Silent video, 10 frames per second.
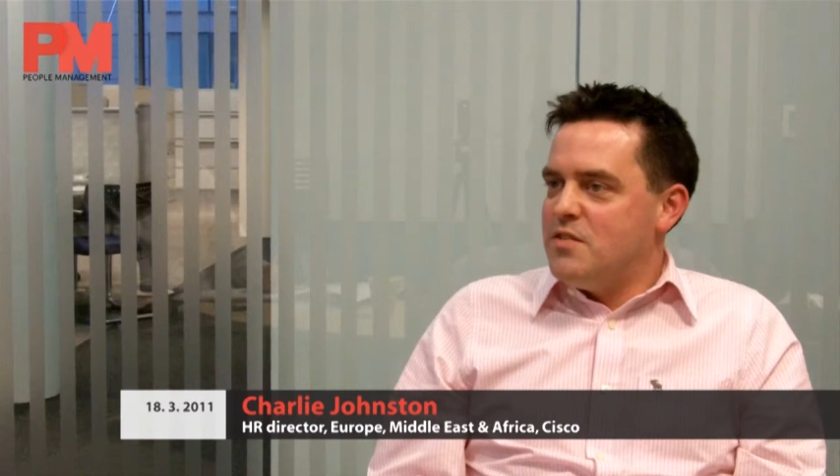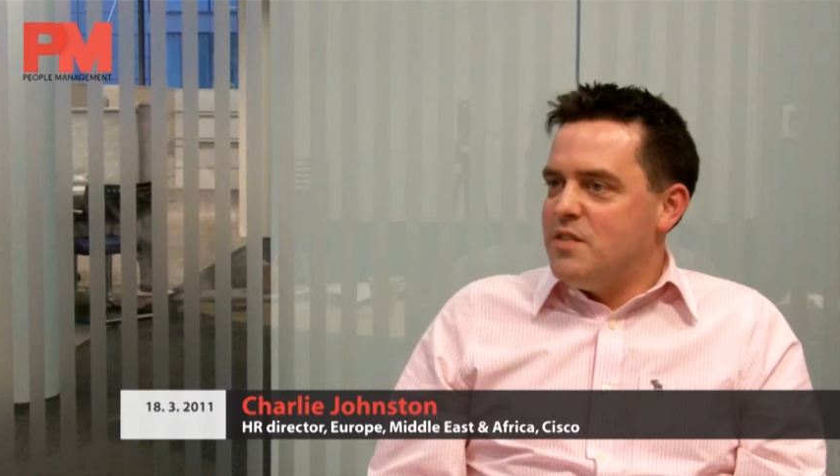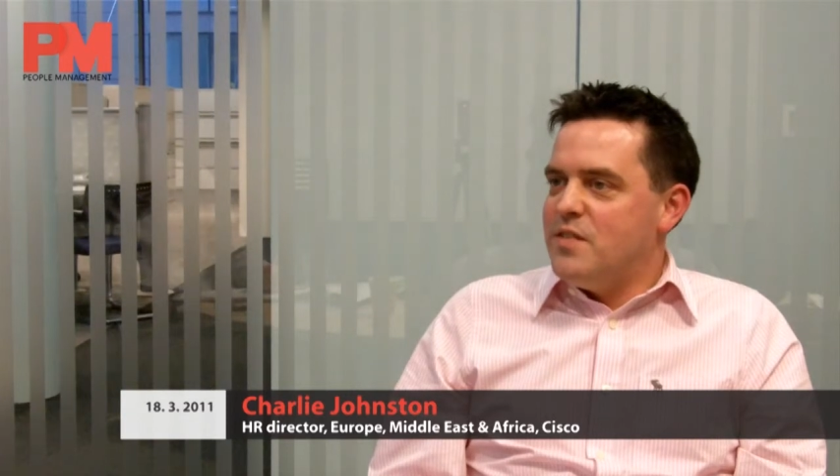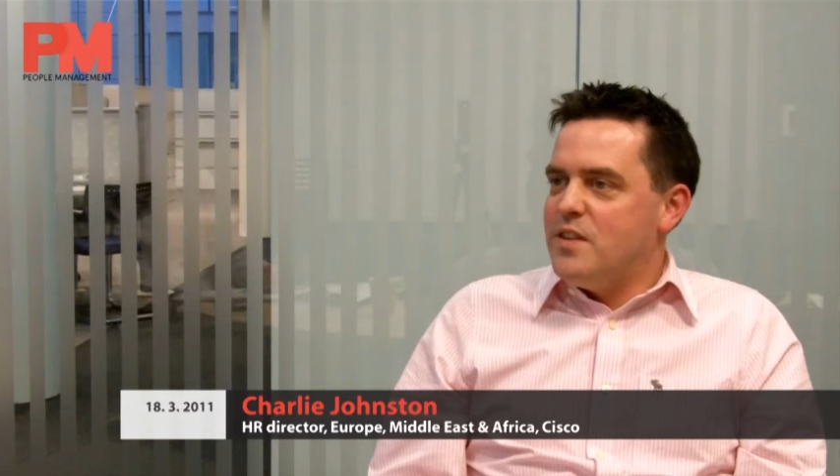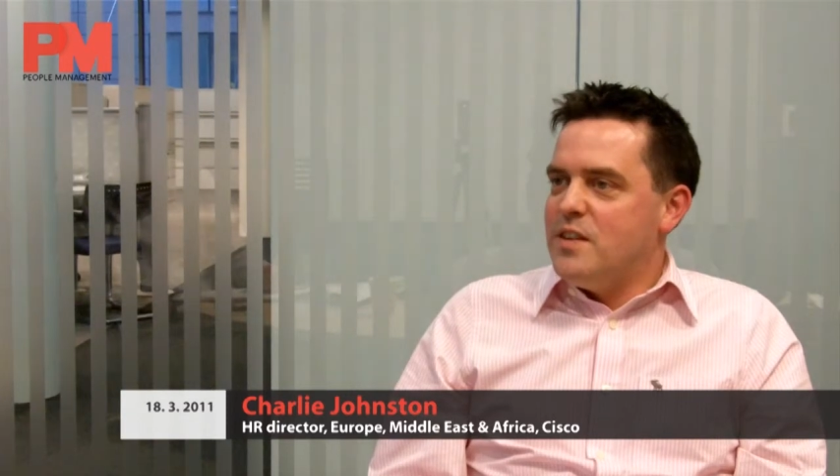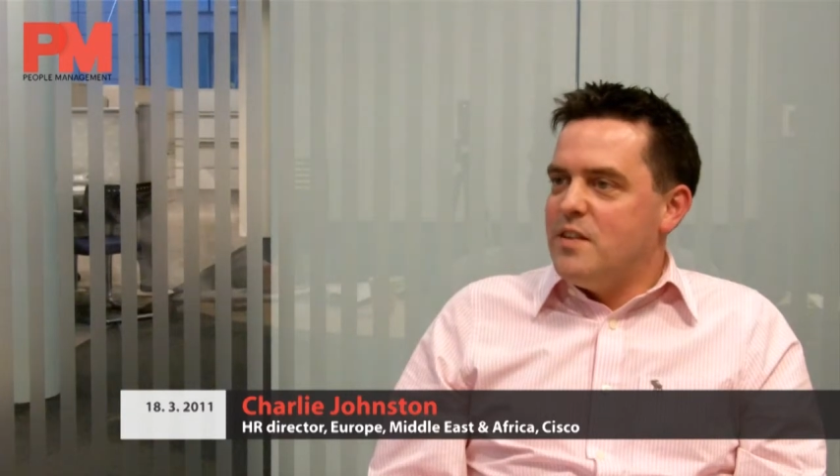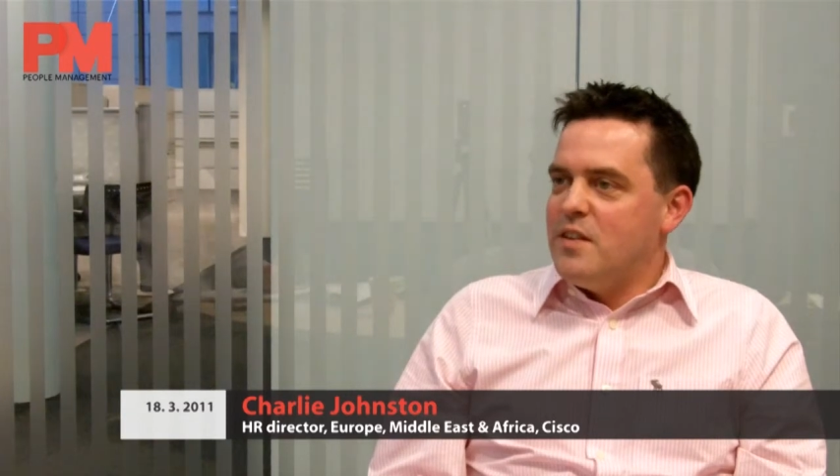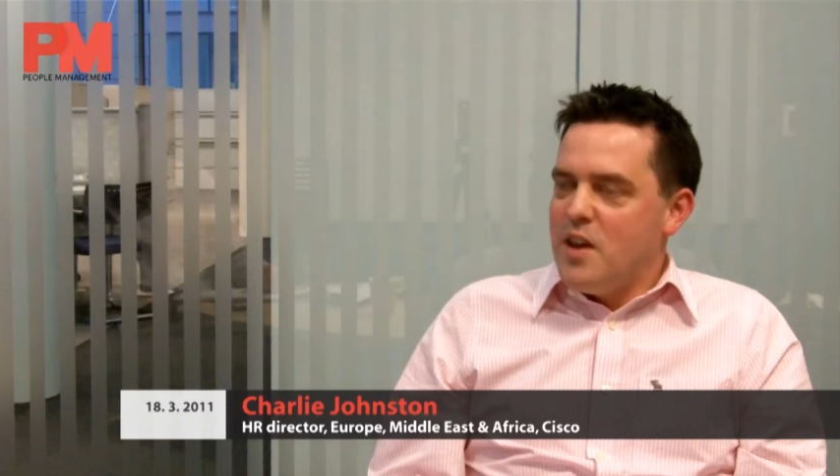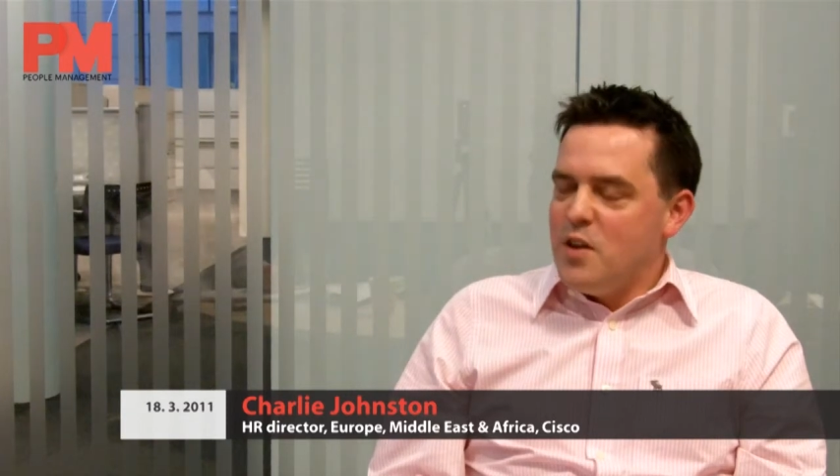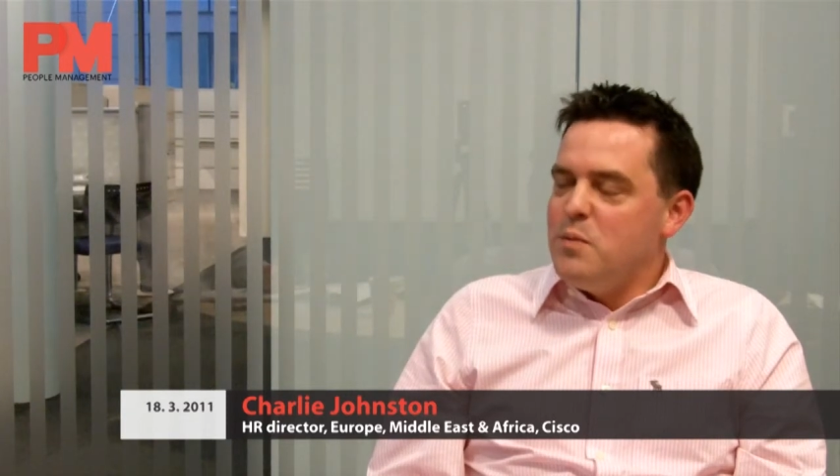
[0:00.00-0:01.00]
driven
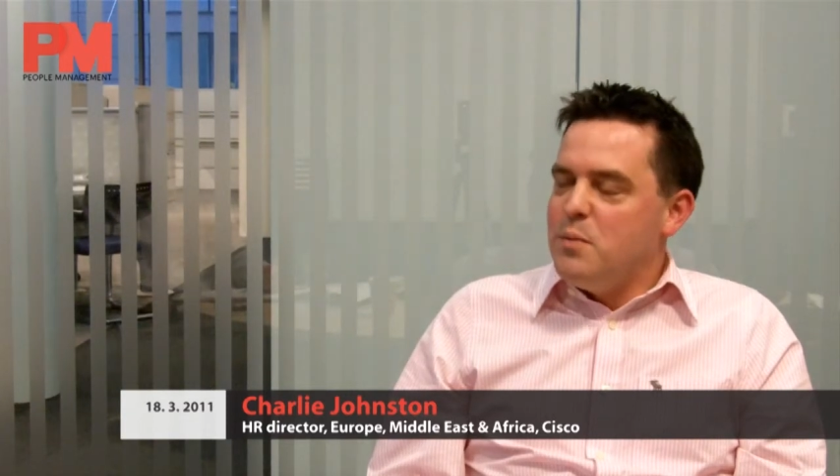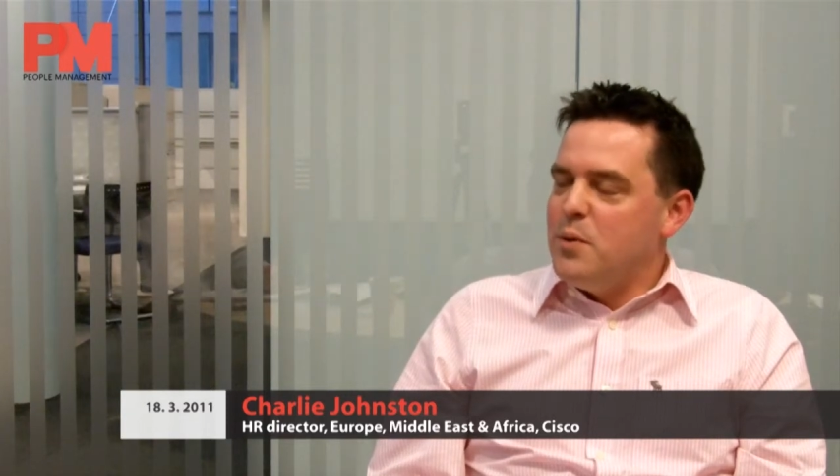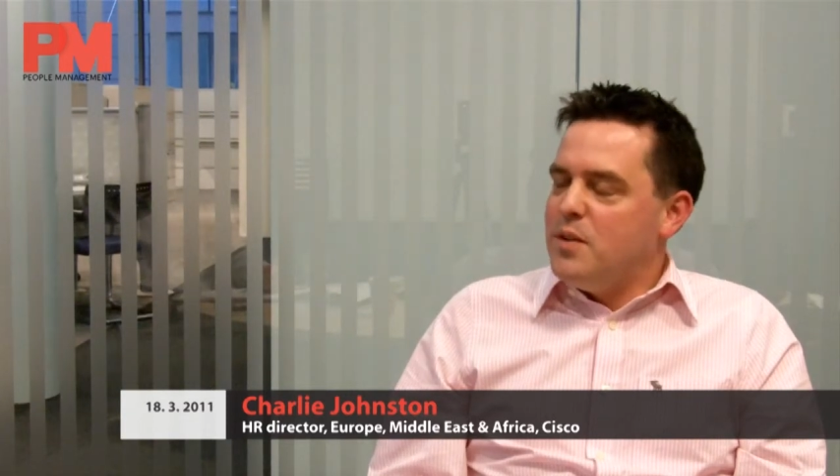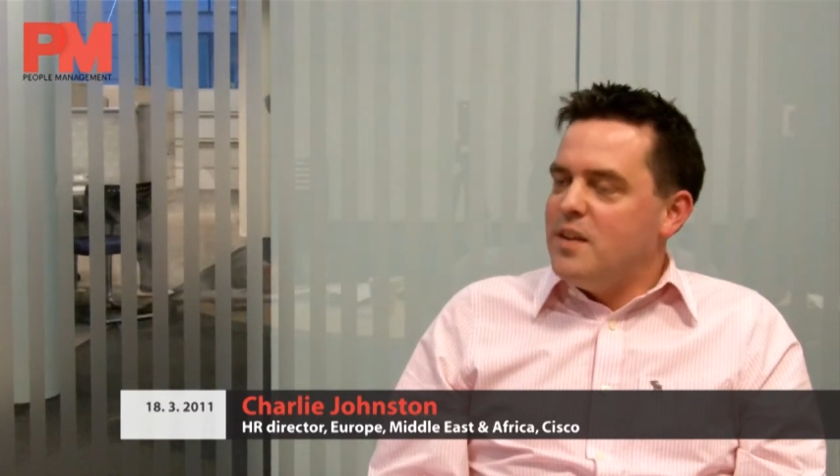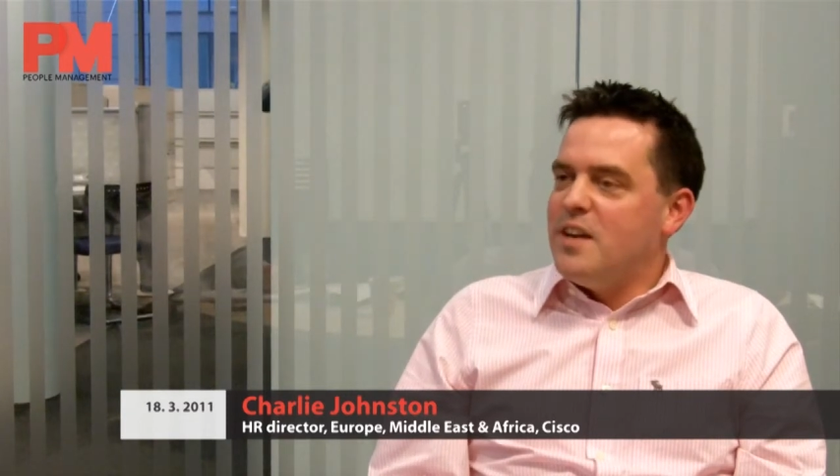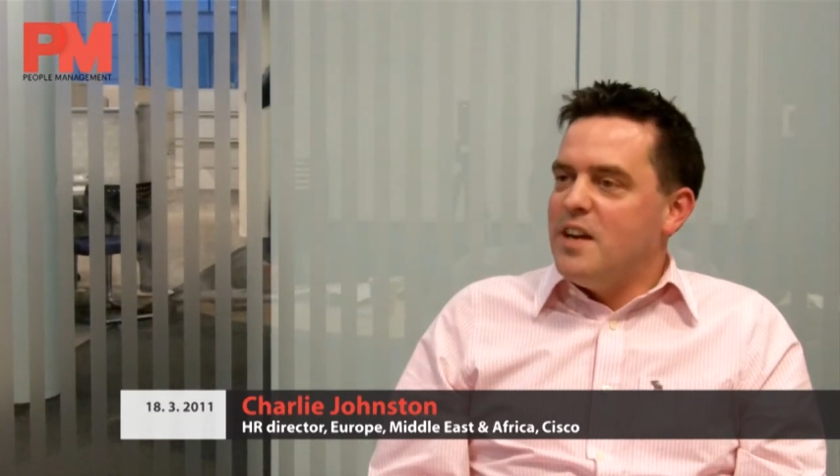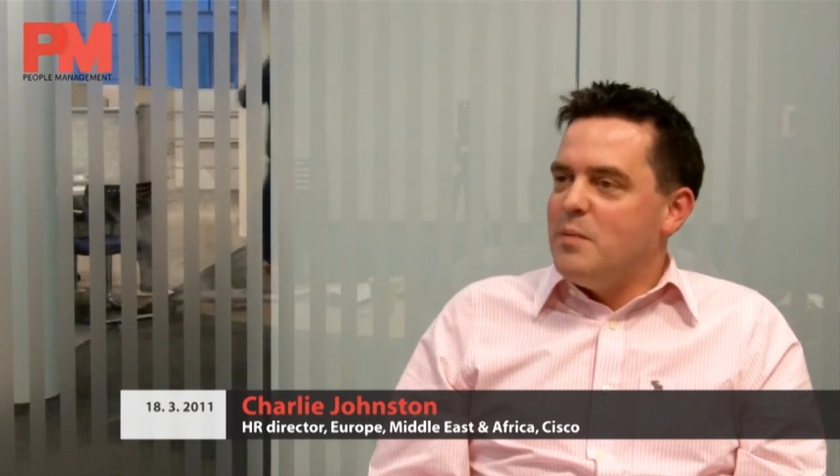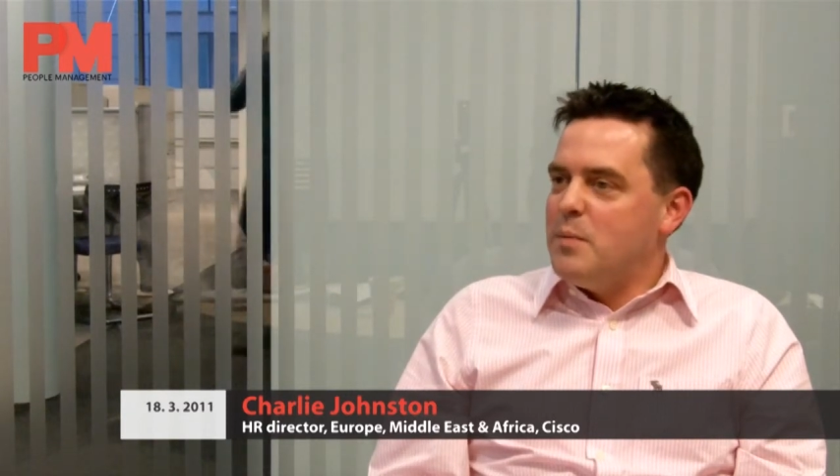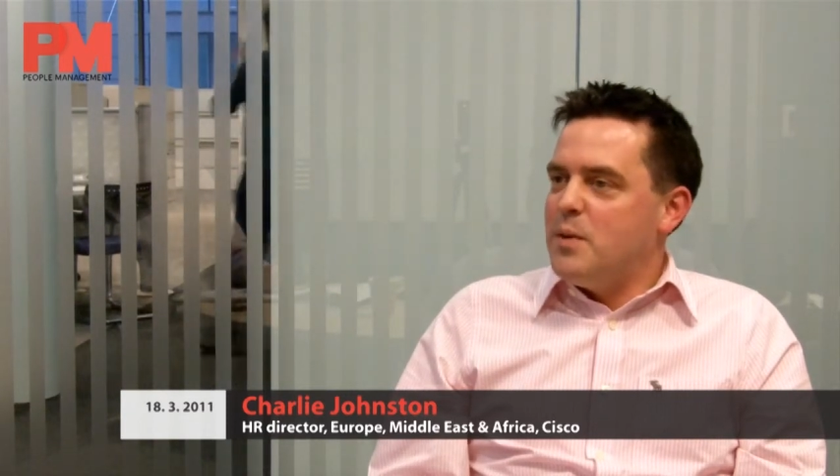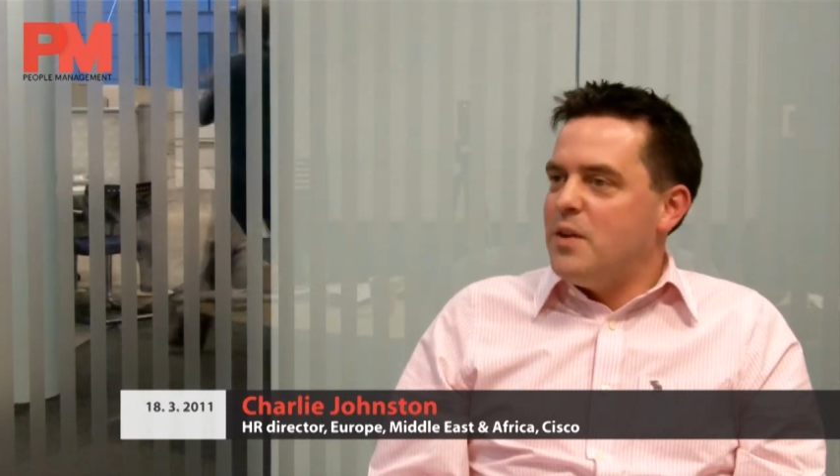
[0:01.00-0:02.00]
and the output than I
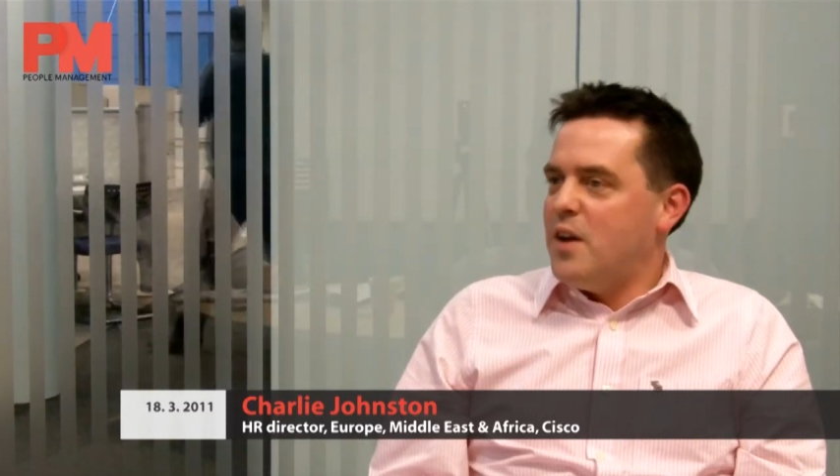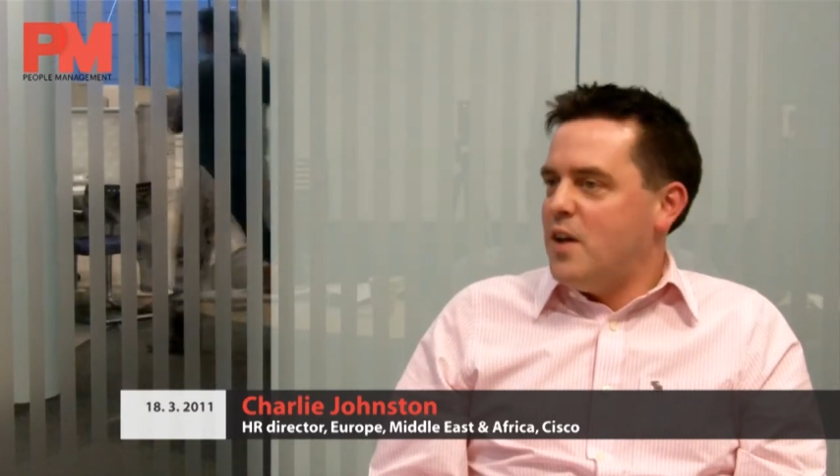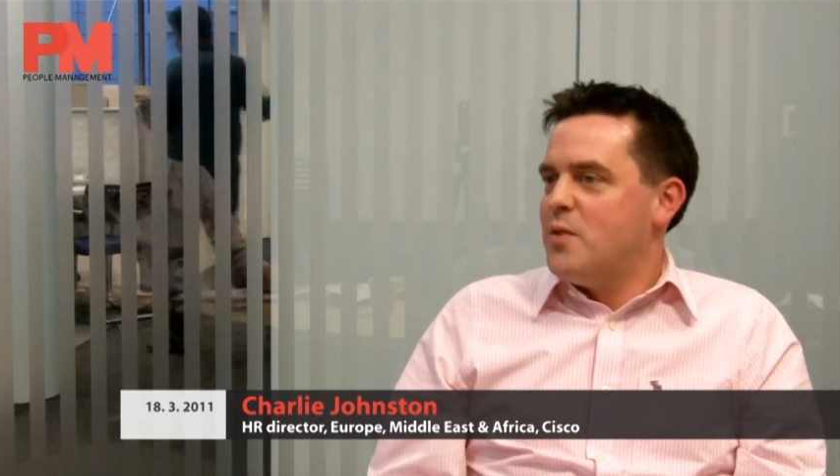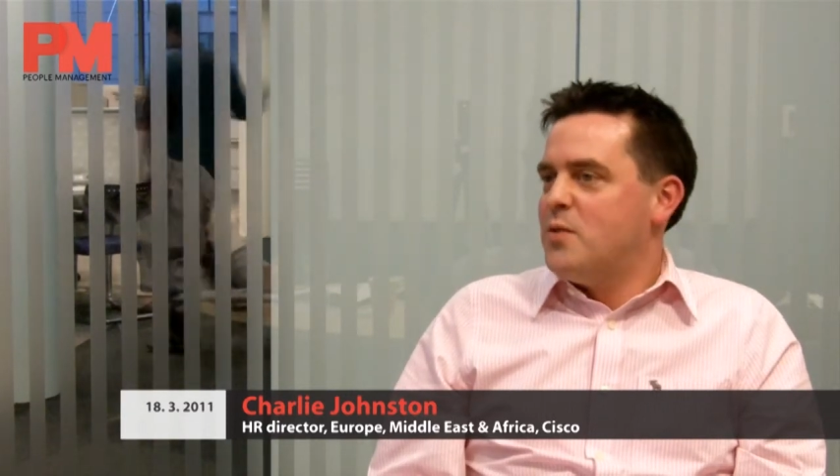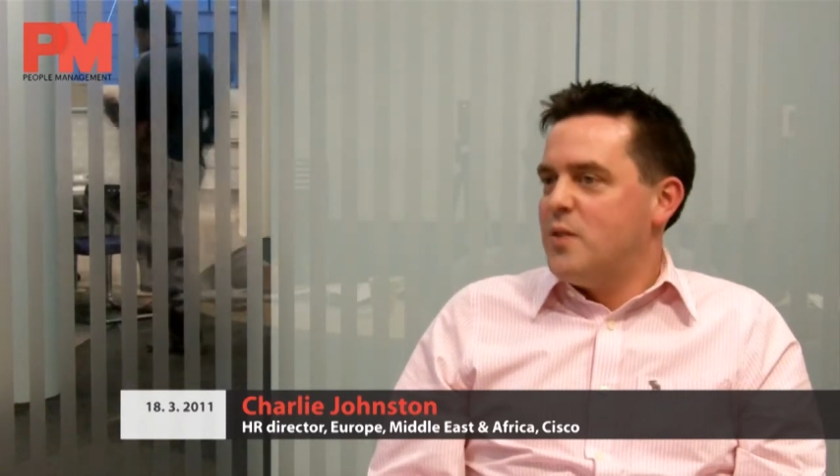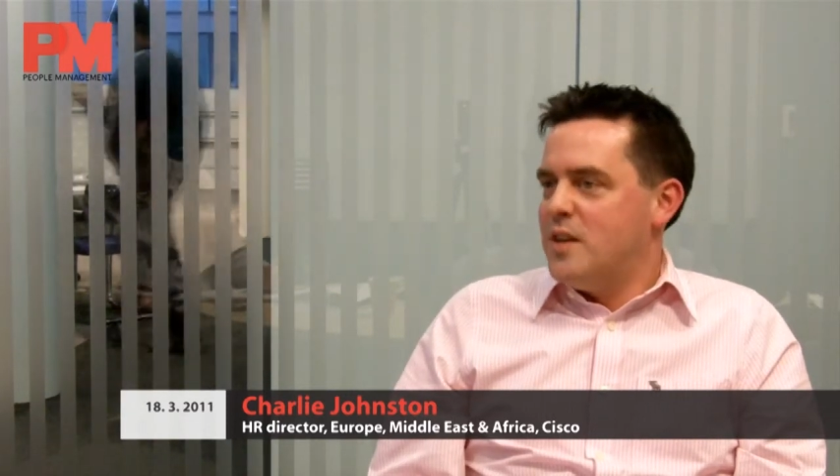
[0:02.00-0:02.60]
am about how